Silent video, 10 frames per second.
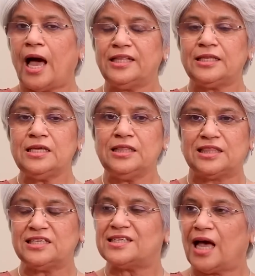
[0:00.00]
I
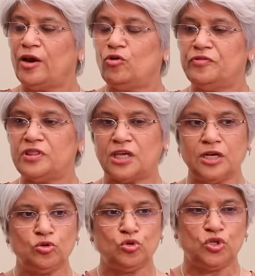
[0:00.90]
think this kind of a
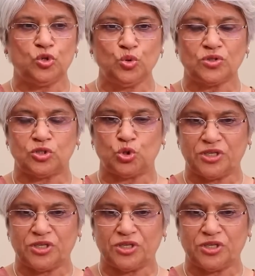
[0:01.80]
thing, to use